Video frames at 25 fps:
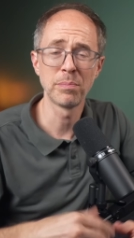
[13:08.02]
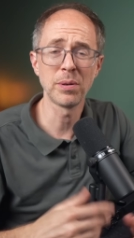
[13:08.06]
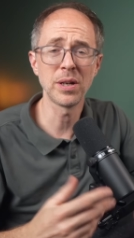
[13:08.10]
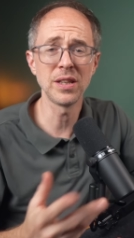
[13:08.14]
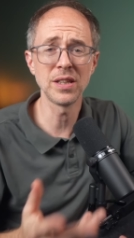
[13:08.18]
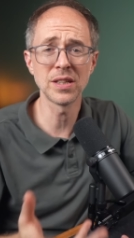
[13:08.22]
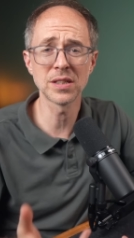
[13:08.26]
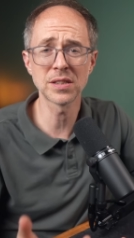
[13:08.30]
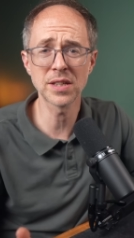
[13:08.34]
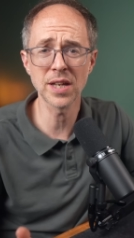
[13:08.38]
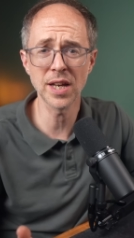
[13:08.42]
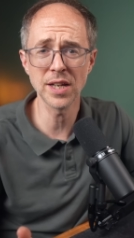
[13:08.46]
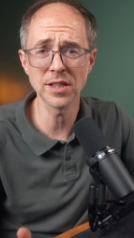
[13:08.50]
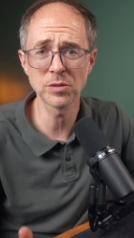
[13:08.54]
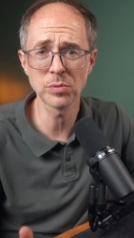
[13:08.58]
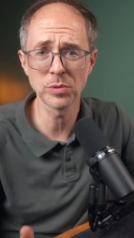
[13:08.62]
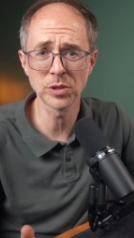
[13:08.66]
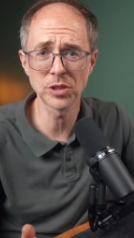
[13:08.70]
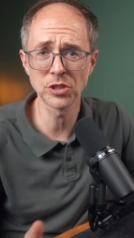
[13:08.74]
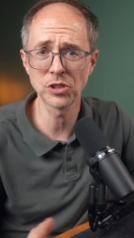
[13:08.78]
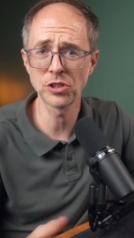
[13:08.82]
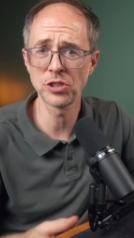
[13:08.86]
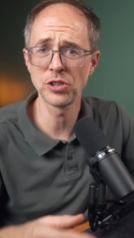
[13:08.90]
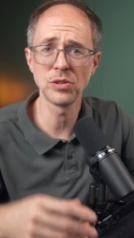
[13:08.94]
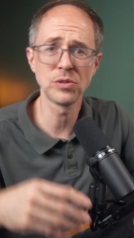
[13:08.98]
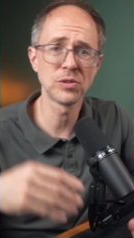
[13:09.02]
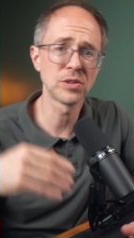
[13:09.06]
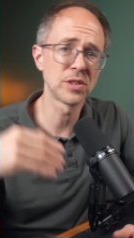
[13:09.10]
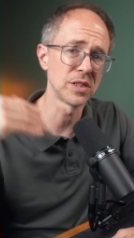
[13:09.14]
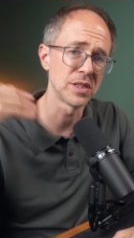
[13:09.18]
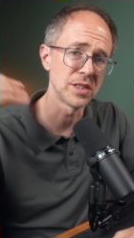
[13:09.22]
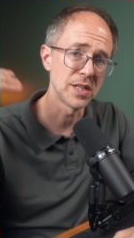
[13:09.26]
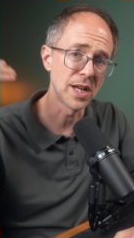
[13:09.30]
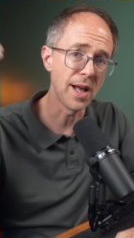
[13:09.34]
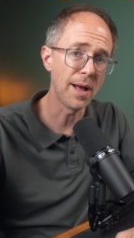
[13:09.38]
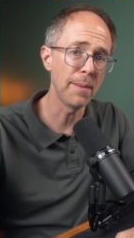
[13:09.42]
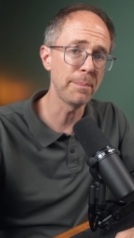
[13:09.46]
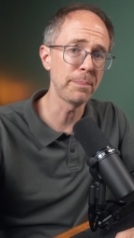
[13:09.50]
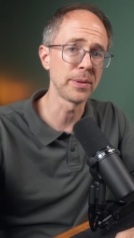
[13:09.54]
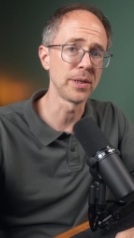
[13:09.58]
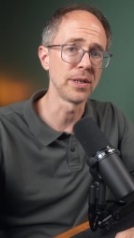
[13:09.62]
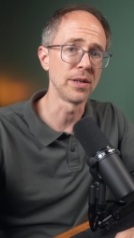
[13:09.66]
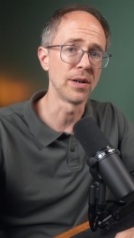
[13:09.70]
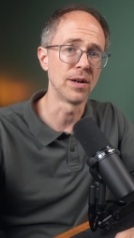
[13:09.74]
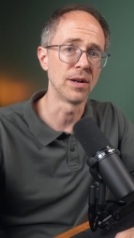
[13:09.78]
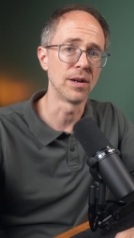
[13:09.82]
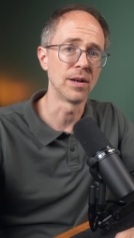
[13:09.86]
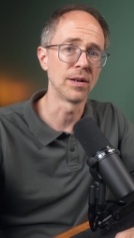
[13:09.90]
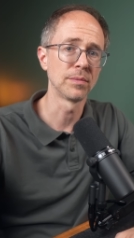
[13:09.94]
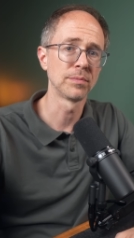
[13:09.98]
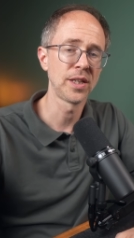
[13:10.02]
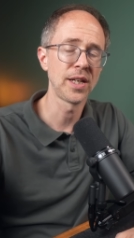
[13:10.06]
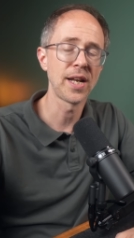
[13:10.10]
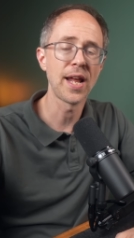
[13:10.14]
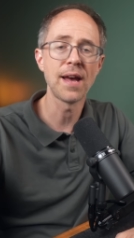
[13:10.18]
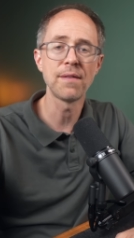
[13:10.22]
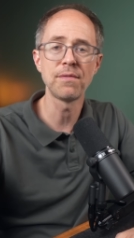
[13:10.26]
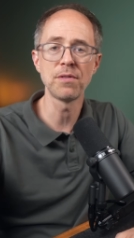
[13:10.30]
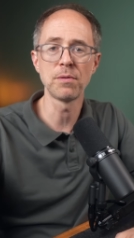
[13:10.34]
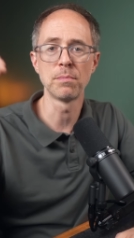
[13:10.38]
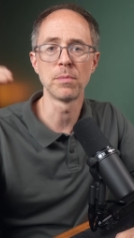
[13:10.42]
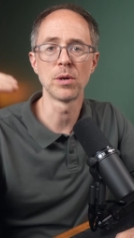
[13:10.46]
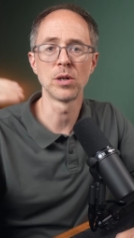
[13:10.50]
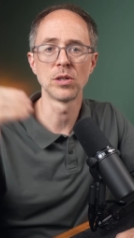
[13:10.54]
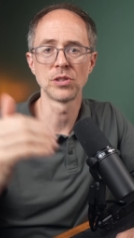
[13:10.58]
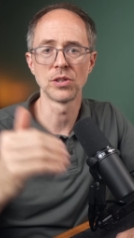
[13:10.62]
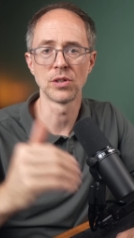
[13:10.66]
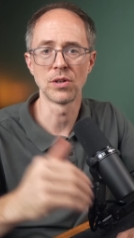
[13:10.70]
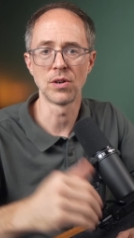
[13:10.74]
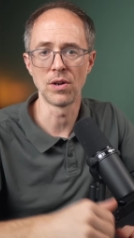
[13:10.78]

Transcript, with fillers: But in this case, we'll just choose the top PR and have it merge it